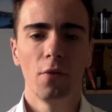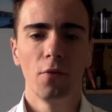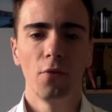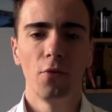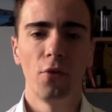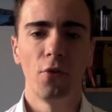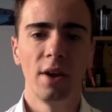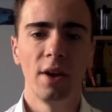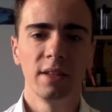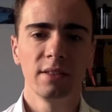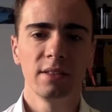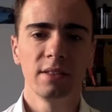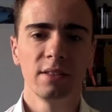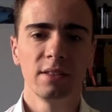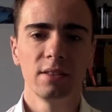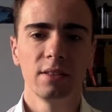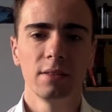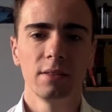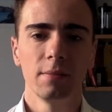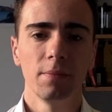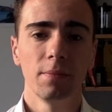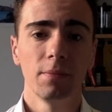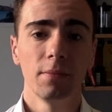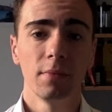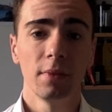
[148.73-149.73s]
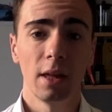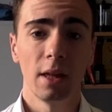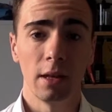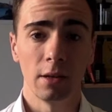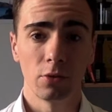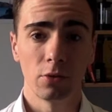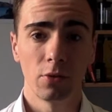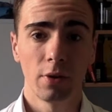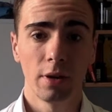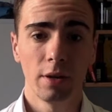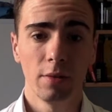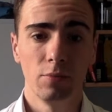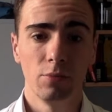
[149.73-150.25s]
France and
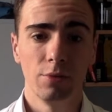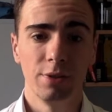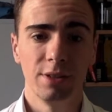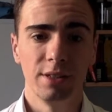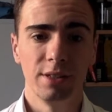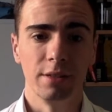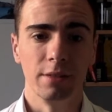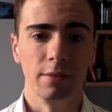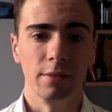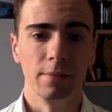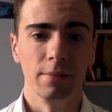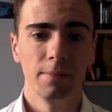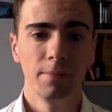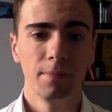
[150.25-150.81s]
Great Britain.